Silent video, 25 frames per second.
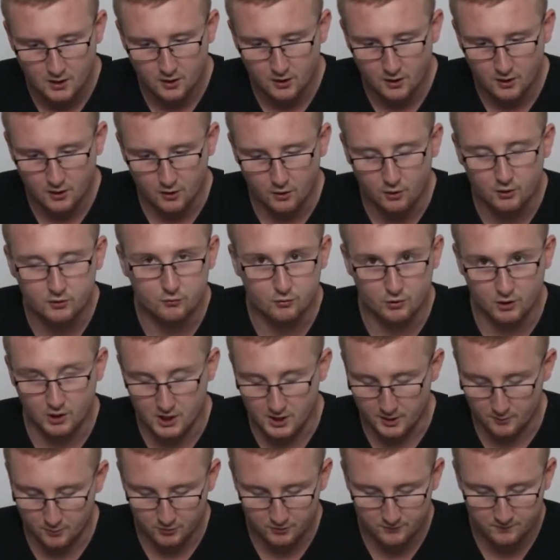
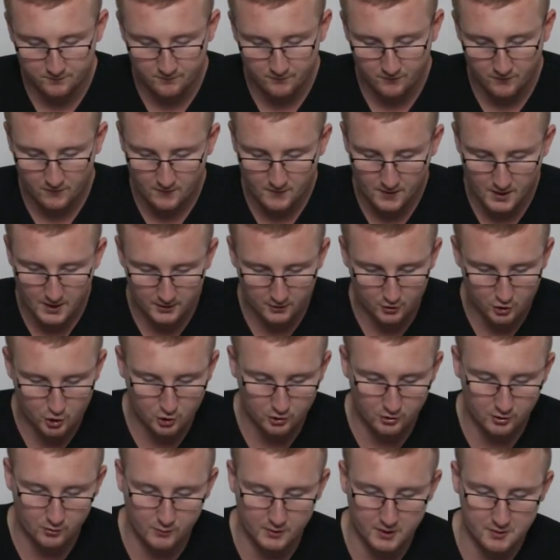And I'll
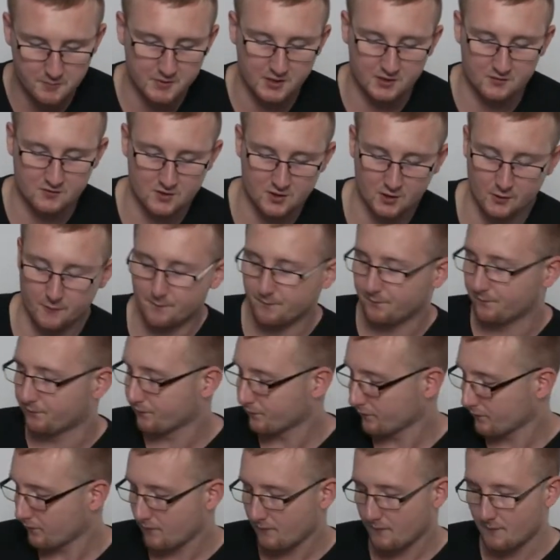show you what I mean. So
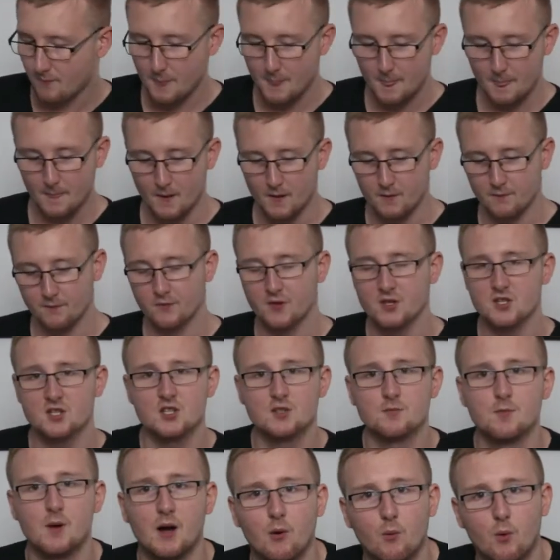this
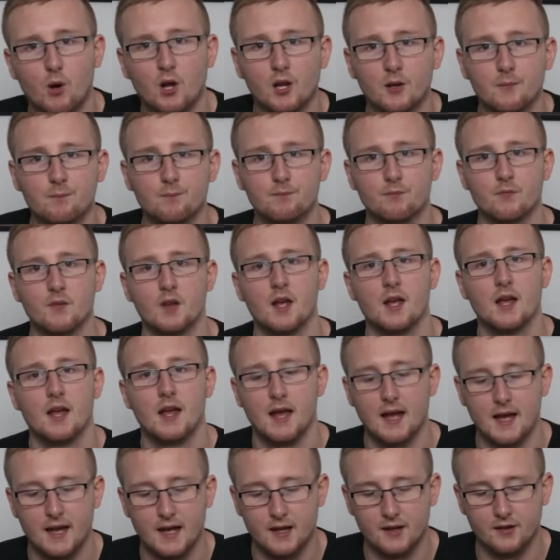is my wallet,
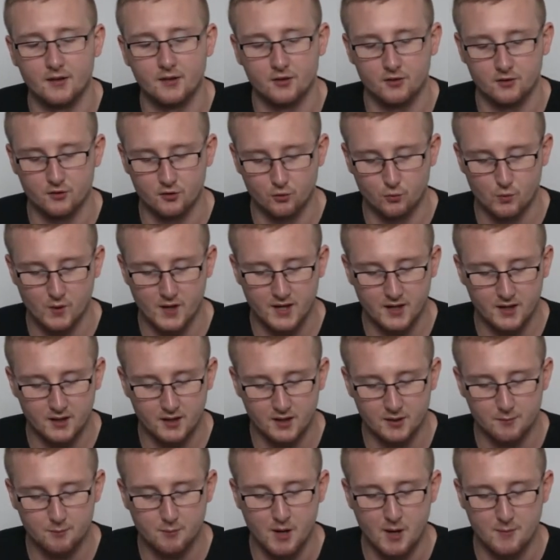and the
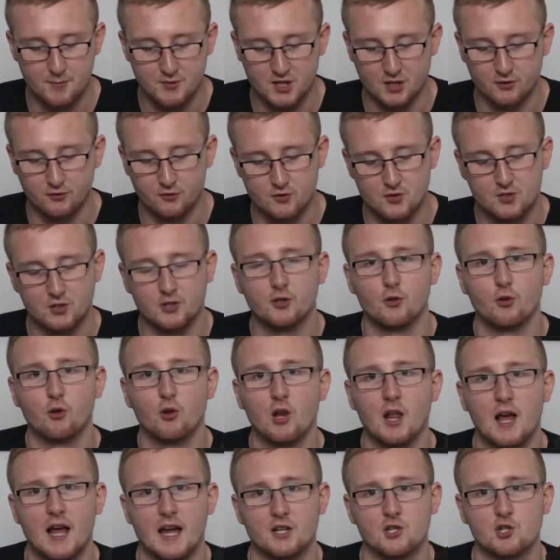way it pops out, there's a little
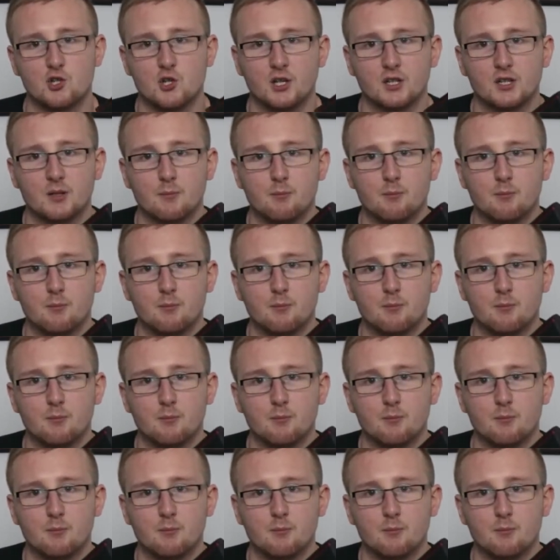latch at